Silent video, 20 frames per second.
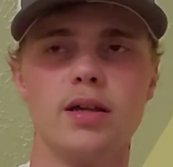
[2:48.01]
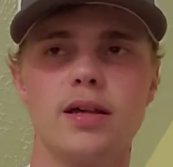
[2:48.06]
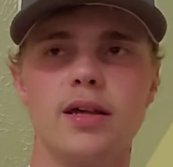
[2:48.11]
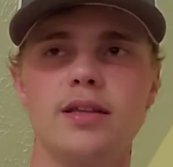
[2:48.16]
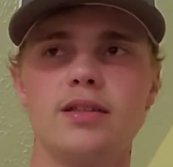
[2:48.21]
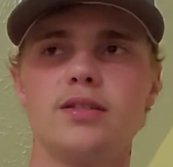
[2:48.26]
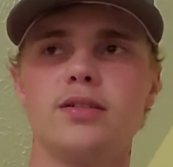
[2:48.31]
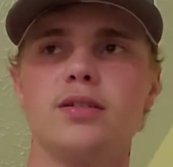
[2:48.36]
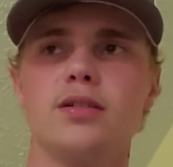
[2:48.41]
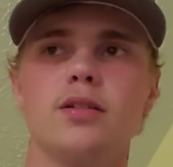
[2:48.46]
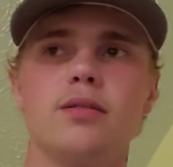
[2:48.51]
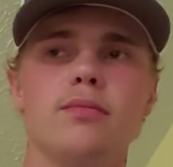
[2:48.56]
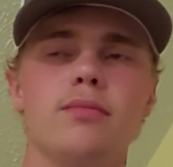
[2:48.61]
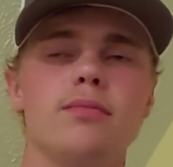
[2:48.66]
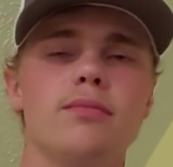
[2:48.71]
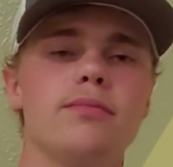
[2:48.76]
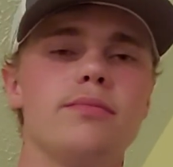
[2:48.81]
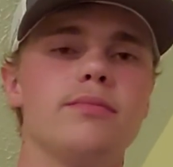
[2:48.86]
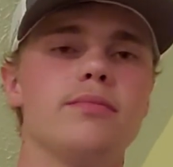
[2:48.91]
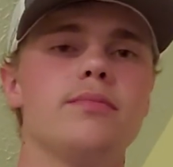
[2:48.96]
It's going to
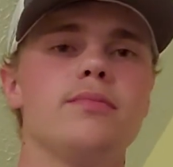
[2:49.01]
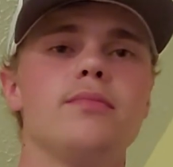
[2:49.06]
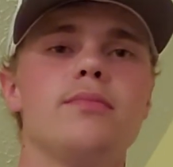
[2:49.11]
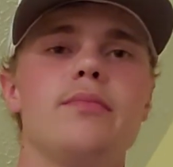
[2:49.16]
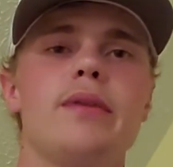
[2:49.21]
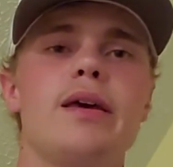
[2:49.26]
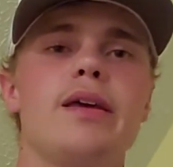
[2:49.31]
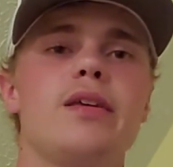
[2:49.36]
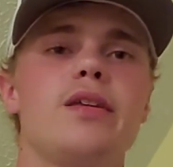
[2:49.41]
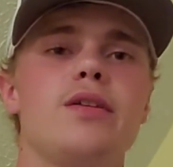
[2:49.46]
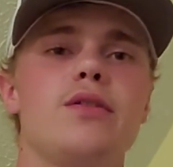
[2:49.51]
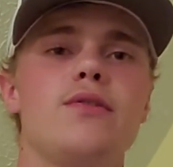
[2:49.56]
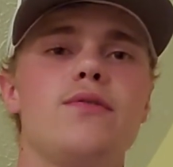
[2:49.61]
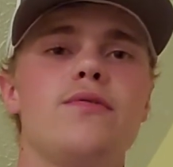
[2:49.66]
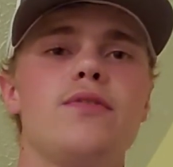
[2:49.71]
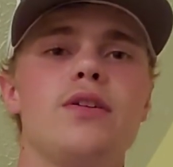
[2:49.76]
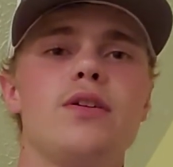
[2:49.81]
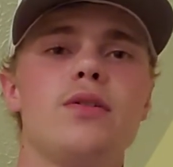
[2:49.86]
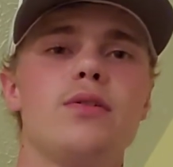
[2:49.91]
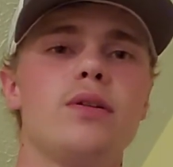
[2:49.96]
make you
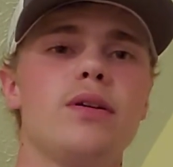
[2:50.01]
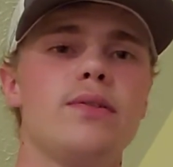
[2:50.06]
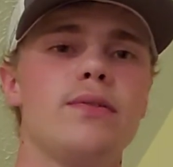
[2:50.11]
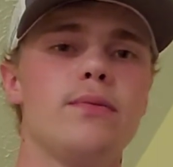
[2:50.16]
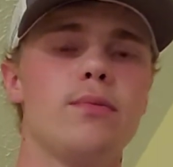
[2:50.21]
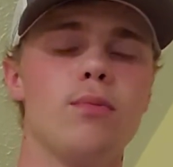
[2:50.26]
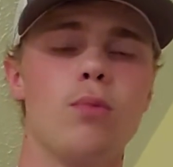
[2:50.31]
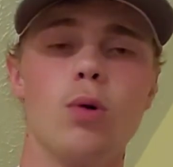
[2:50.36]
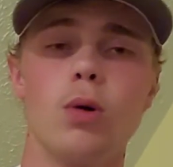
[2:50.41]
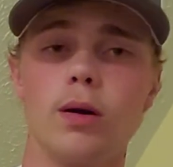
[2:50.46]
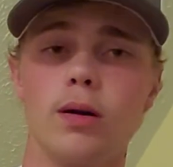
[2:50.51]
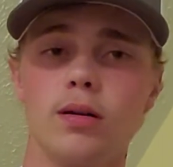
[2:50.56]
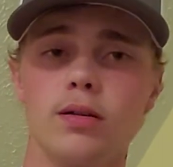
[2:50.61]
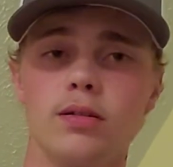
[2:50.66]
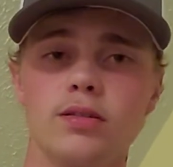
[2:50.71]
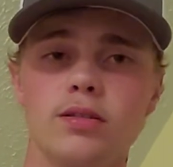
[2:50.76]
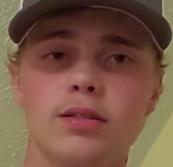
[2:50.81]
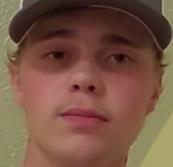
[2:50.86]
feel even worse